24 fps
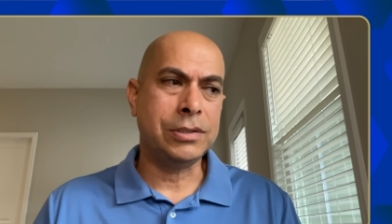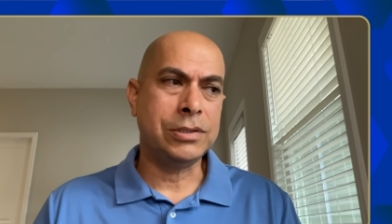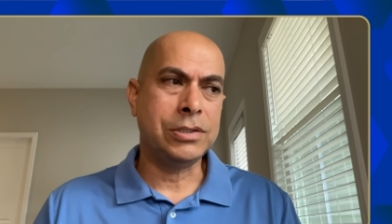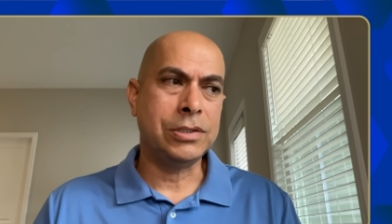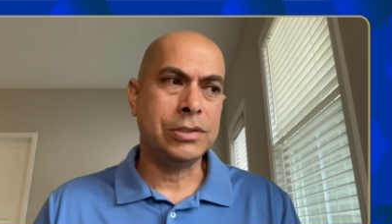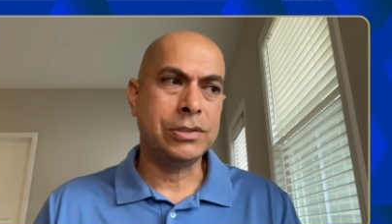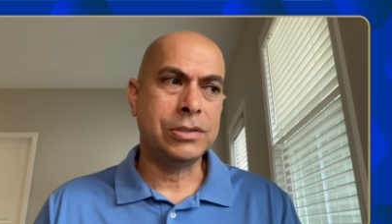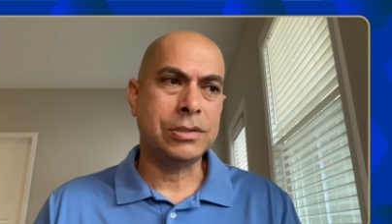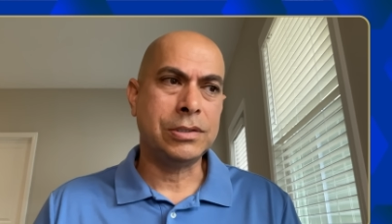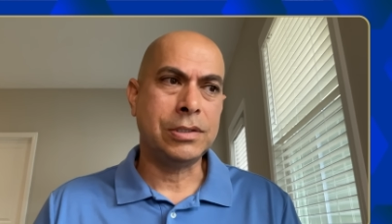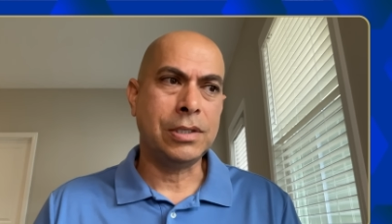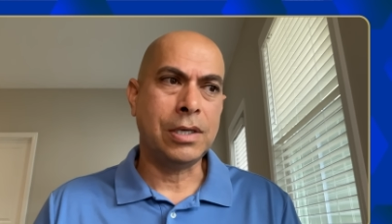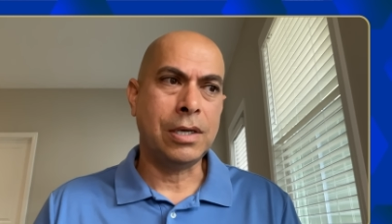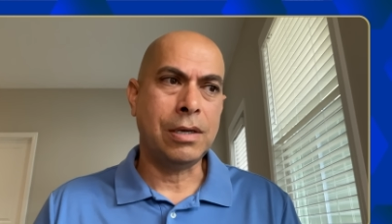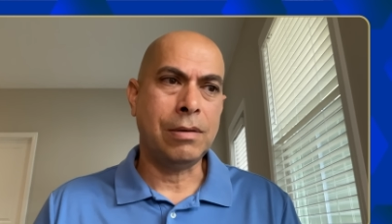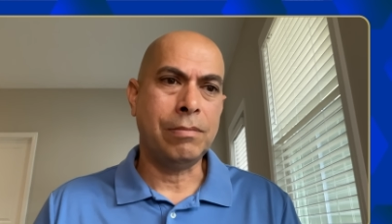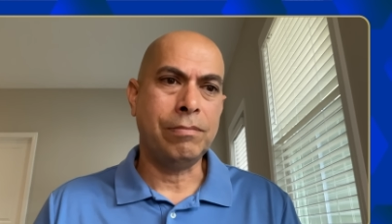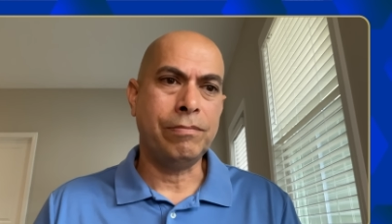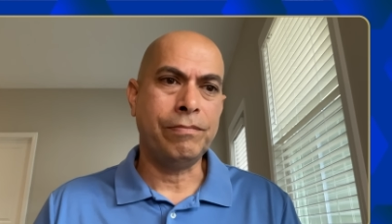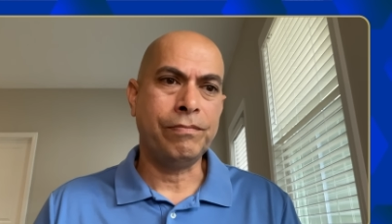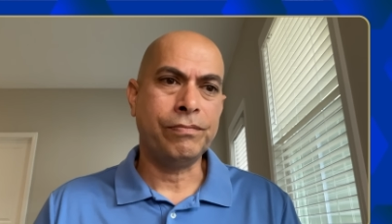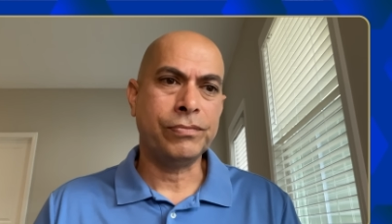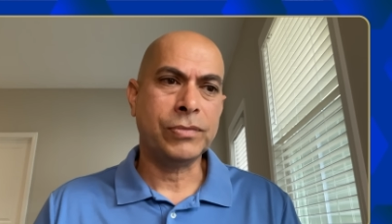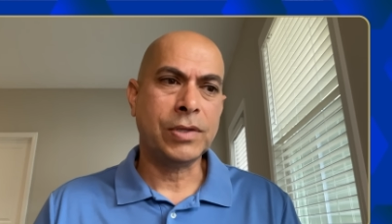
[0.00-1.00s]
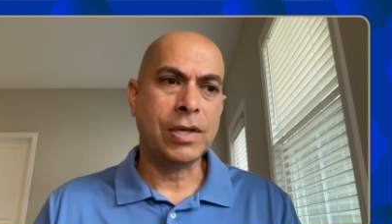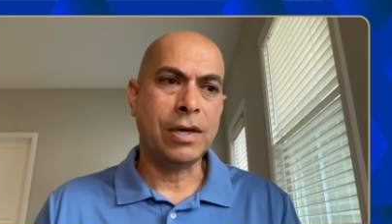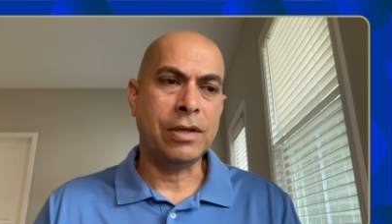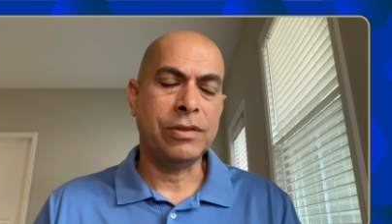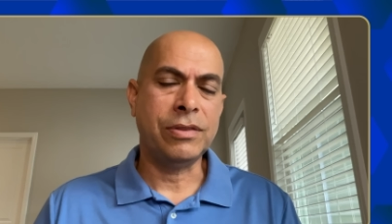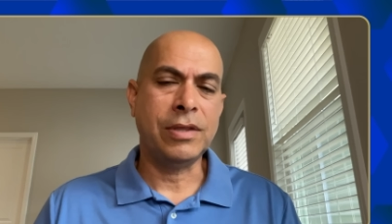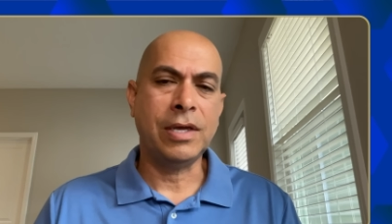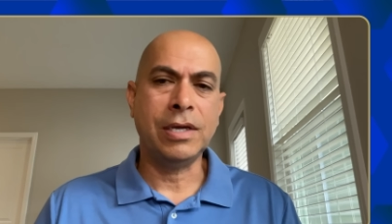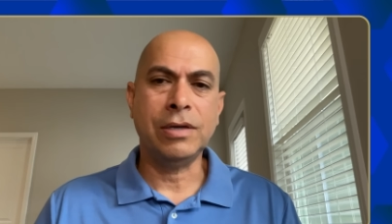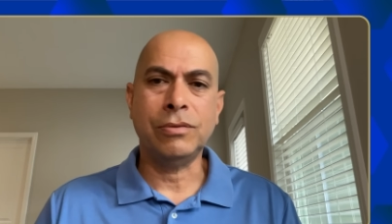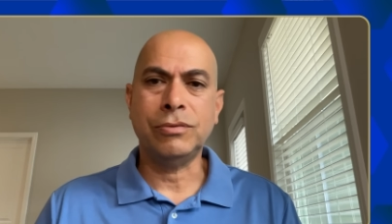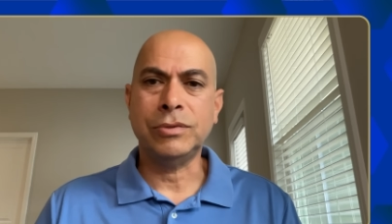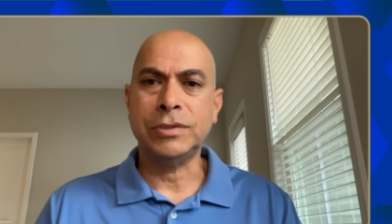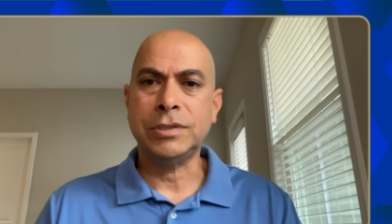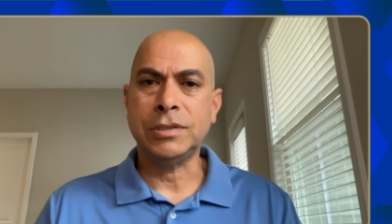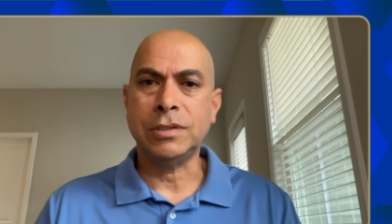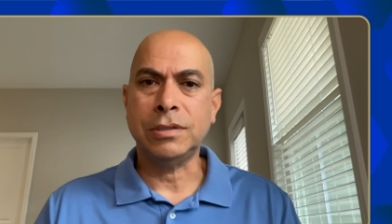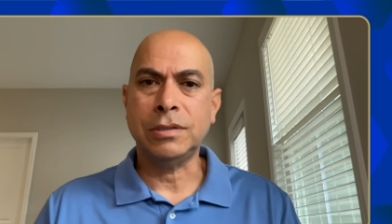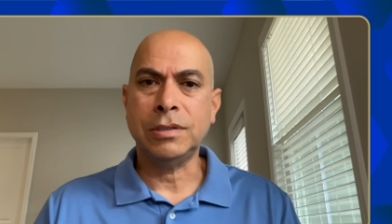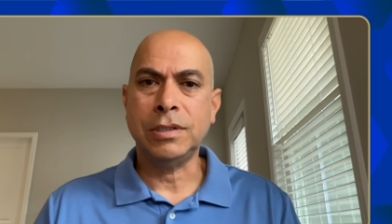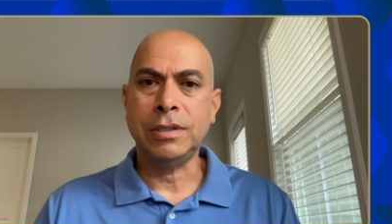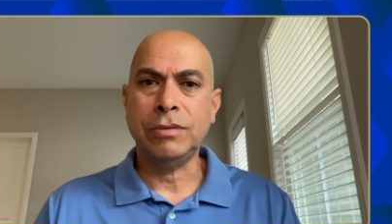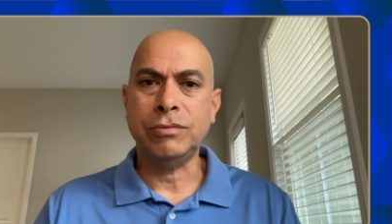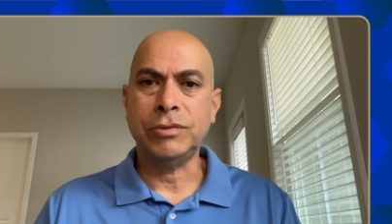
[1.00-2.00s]
just a thing.
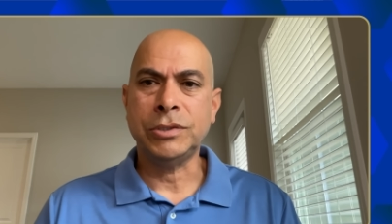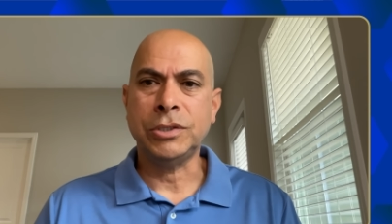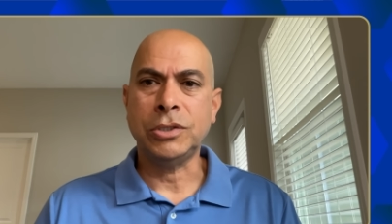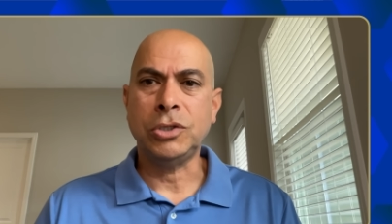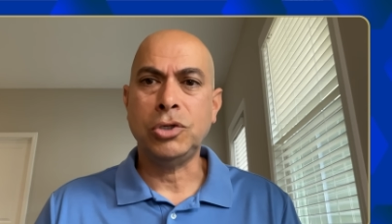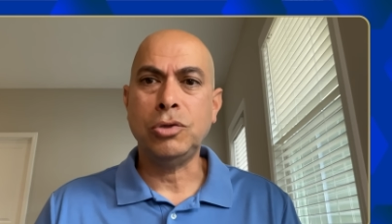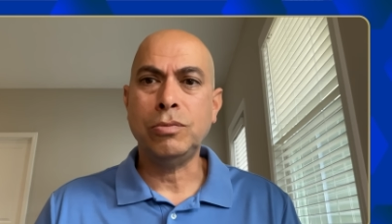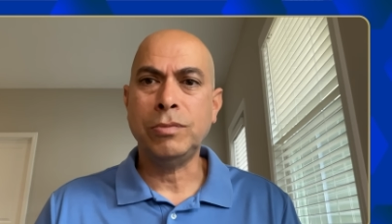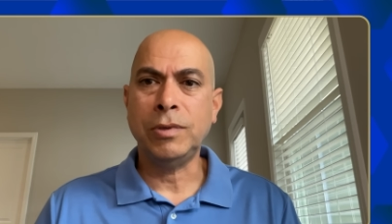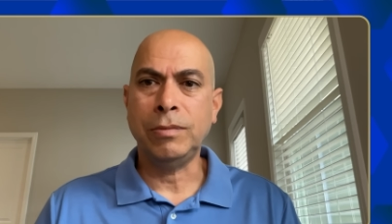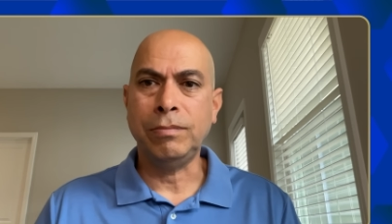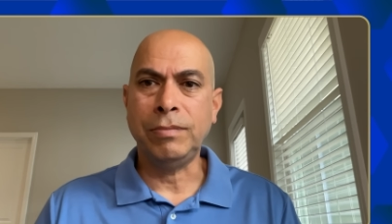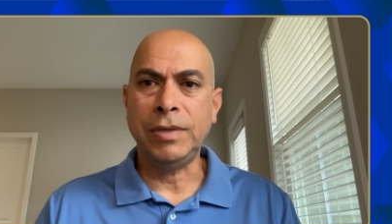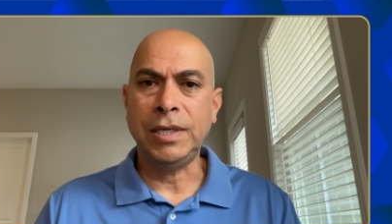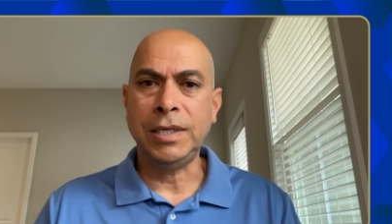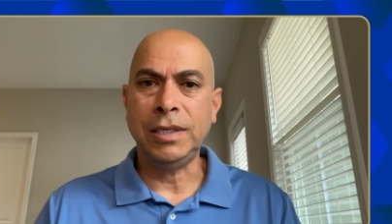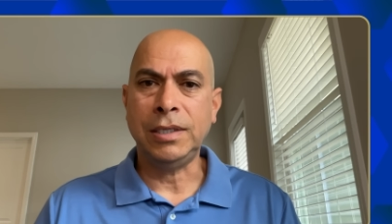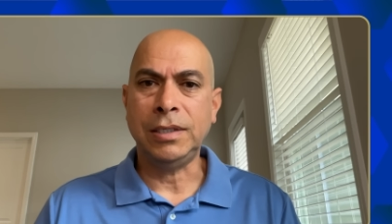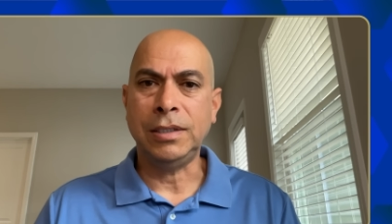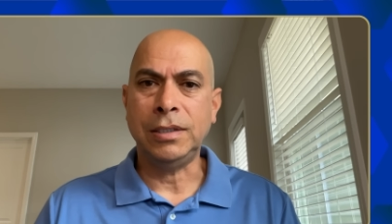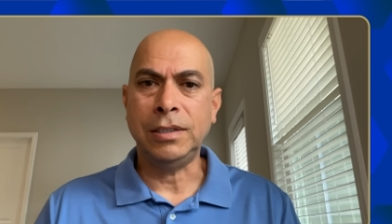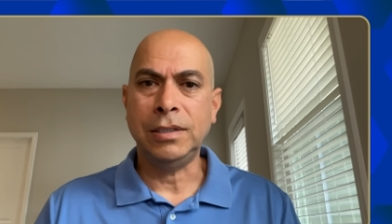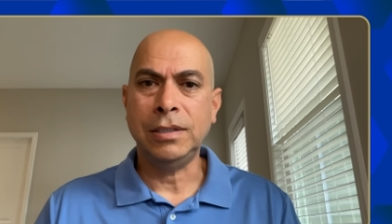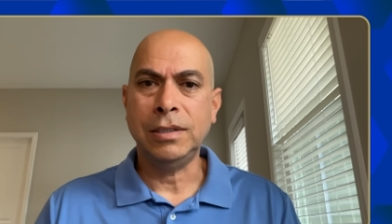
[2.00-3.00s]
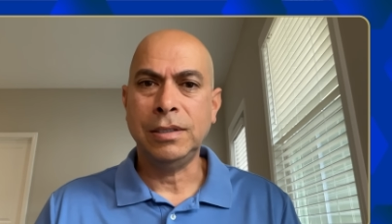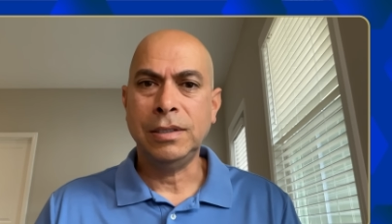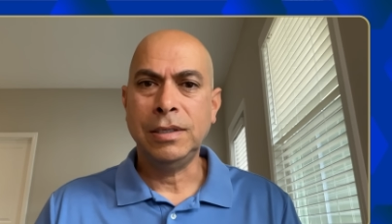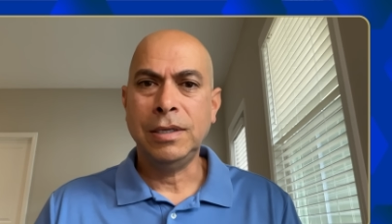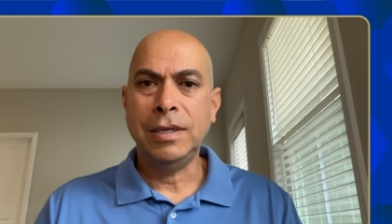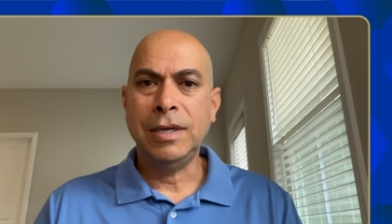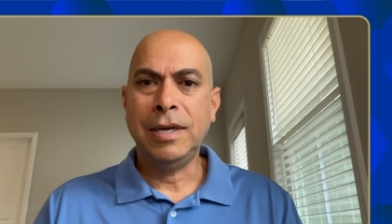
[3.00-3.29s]
It was a human being,